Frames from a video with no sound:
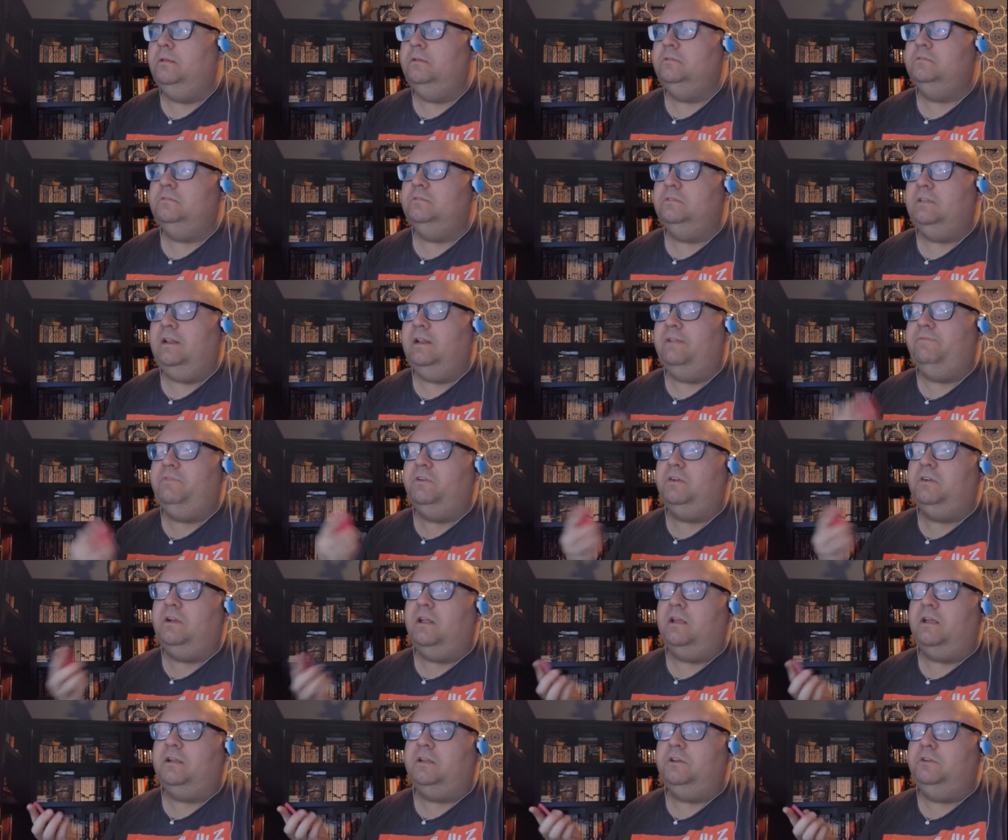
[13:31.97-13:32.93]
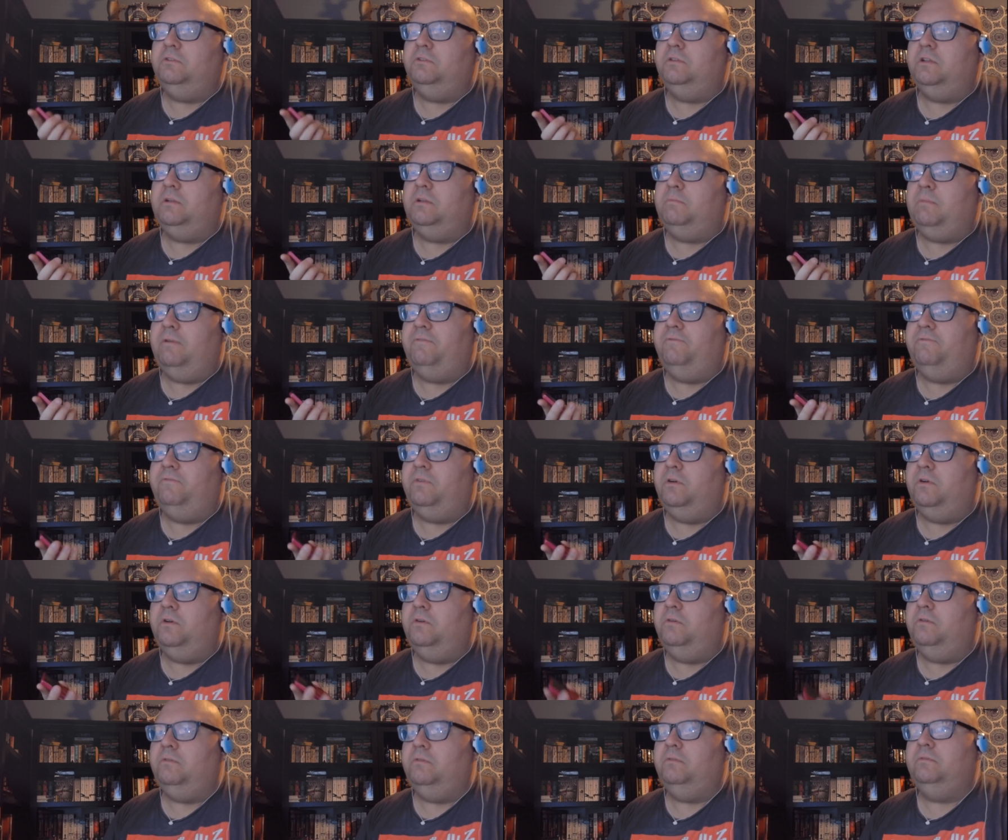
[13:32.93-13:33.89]
so then I figured out I could do that on my
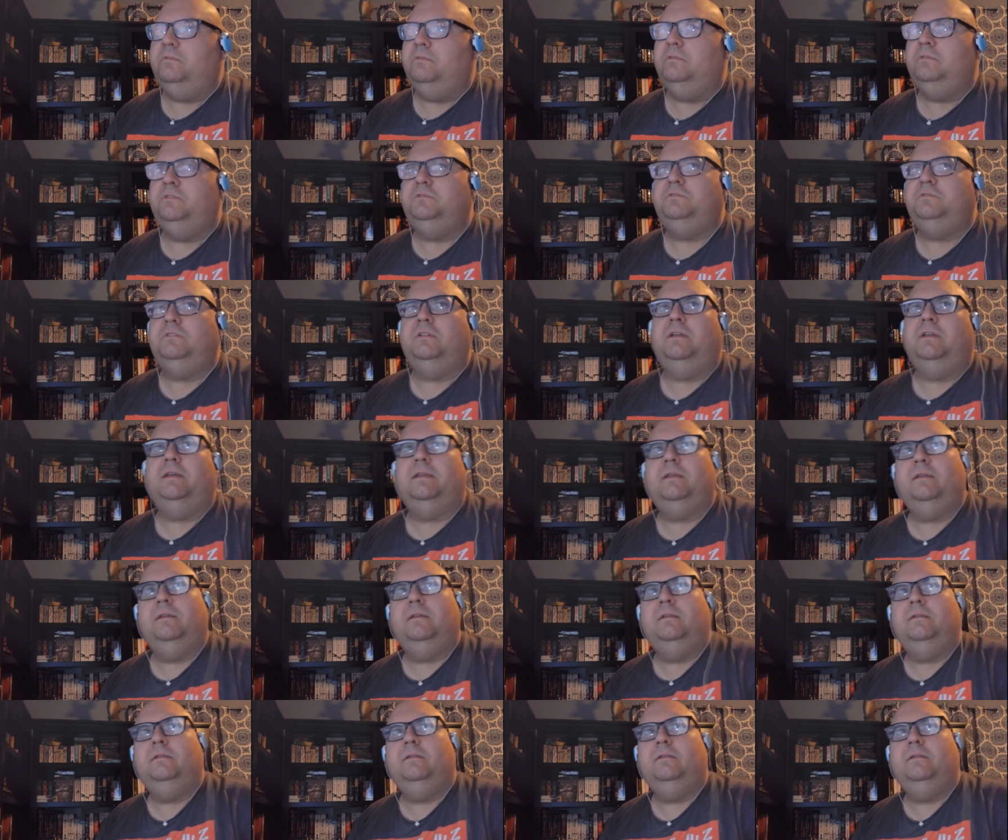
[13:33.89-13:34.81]
phone using like